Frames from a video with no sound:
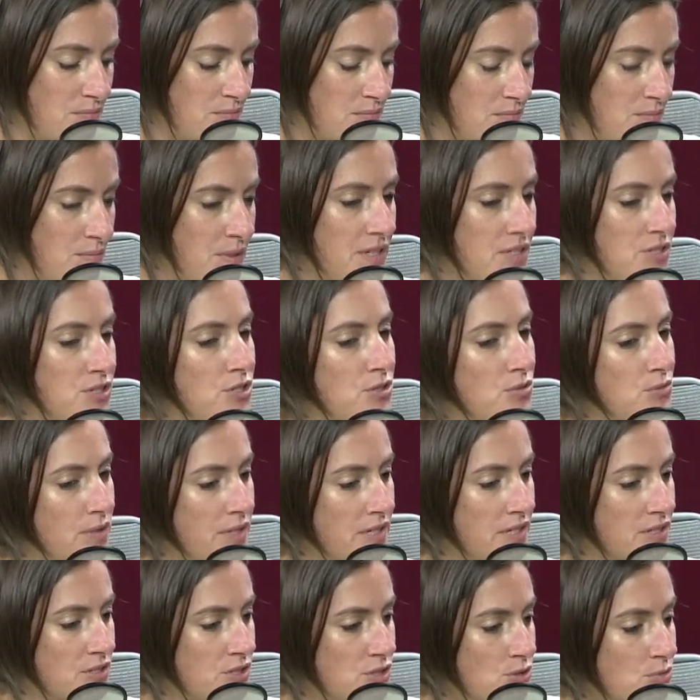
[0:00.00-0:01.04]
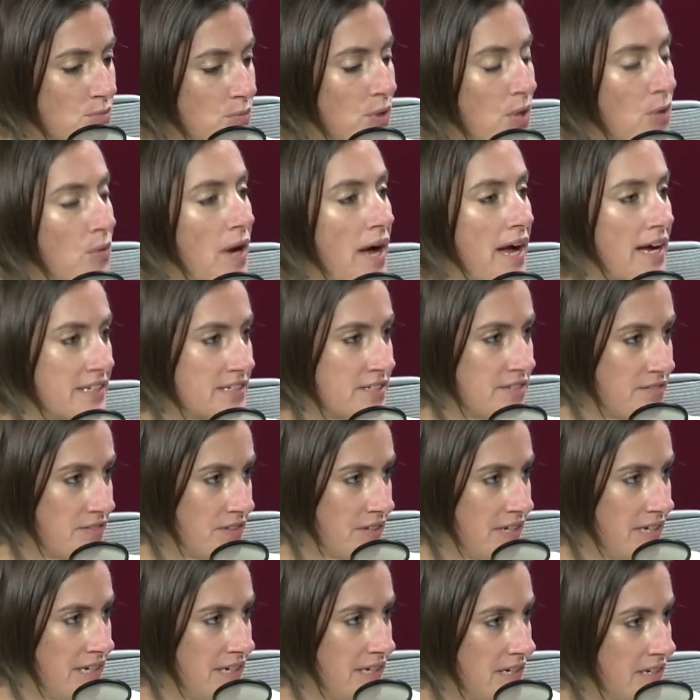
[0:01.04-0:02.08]
be doing to
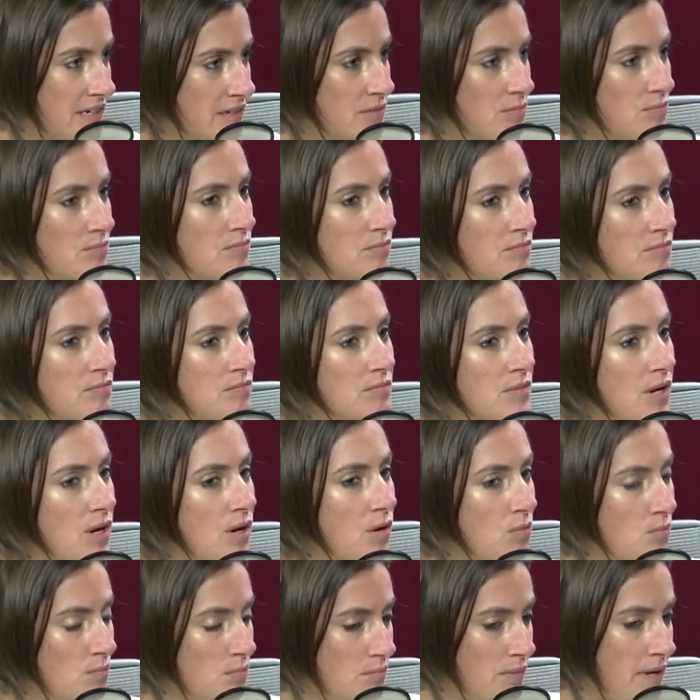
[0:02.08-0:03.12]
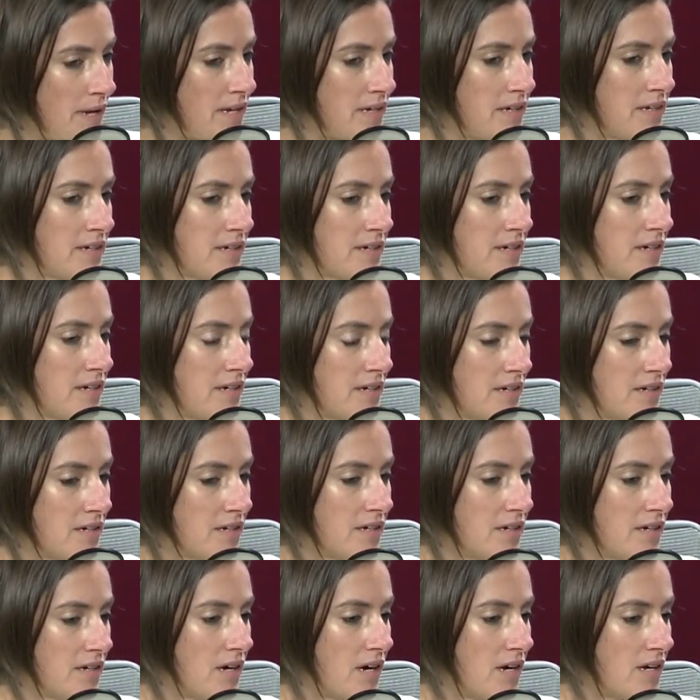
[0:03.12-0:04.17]
proactively make
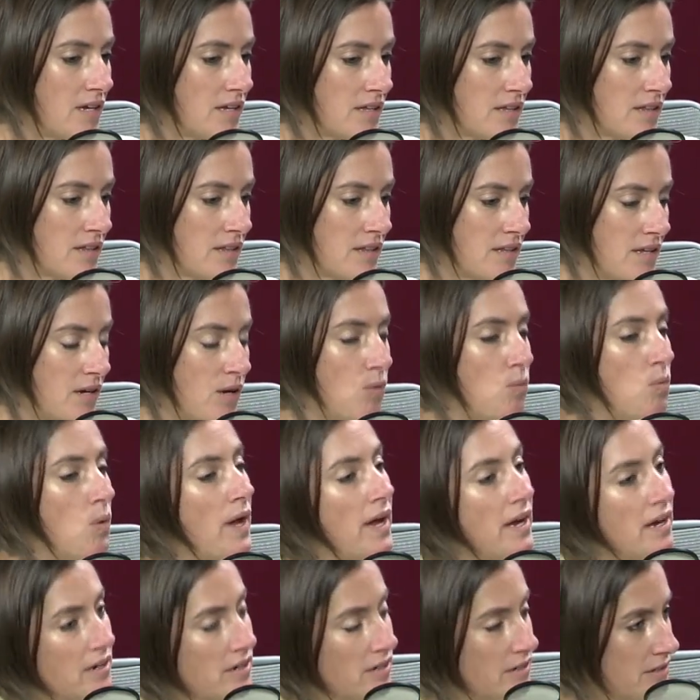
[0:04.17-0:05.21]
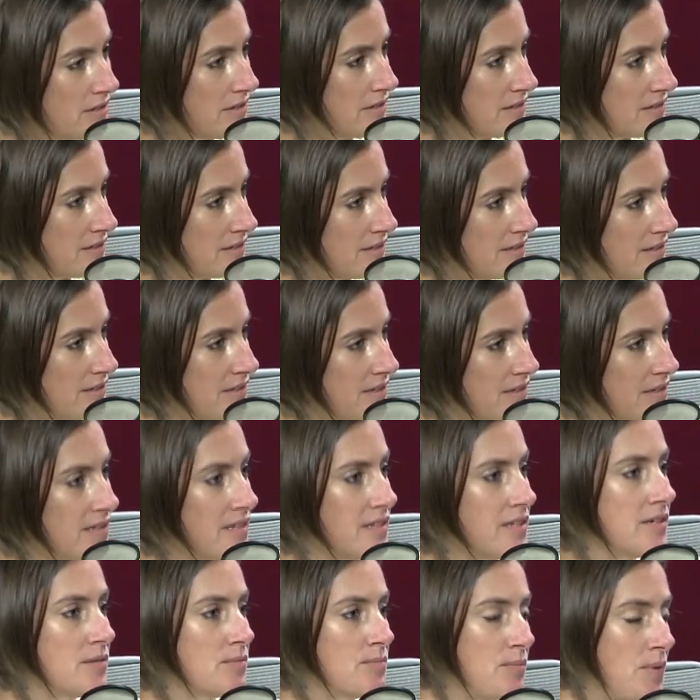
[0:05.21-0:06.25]
aware
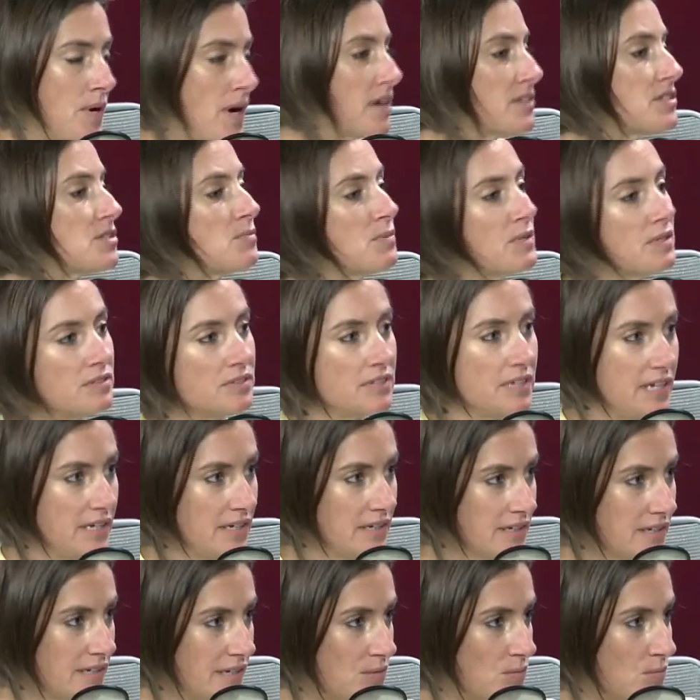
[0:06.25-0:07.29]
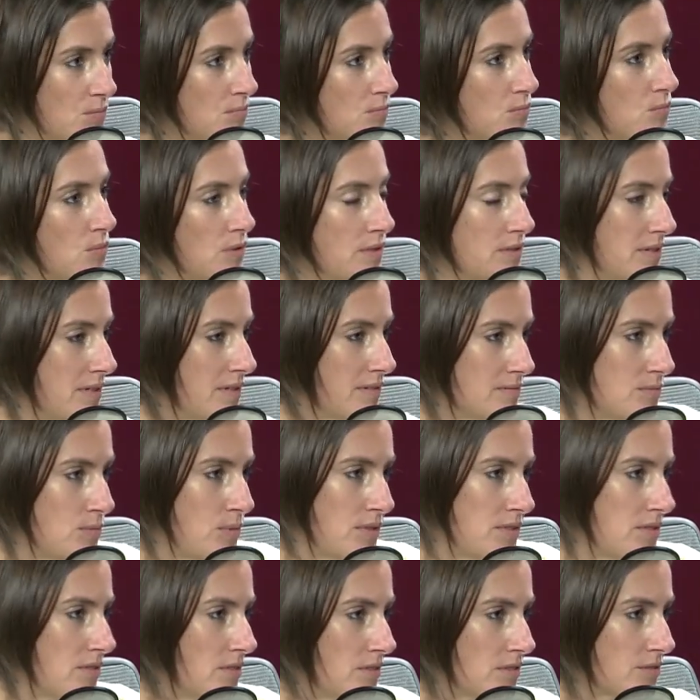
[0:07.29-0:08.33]
the possibility and what
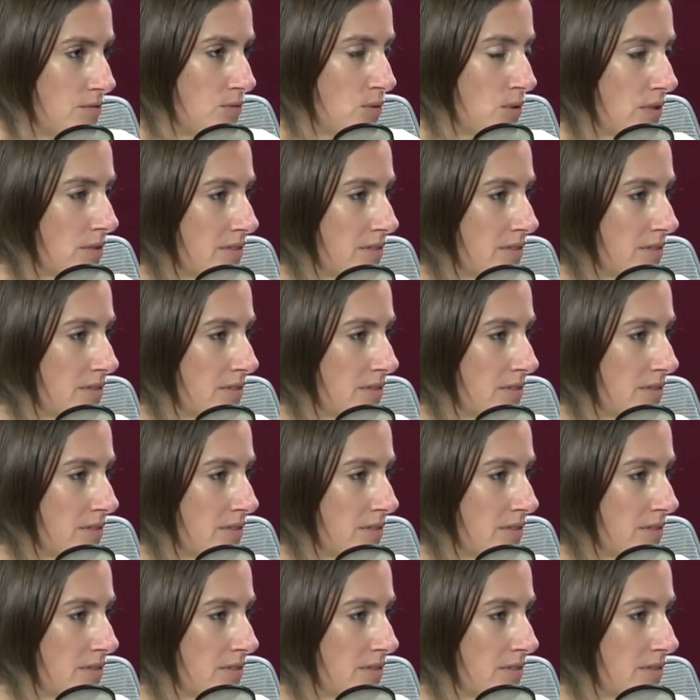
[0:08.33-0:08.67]
to look for?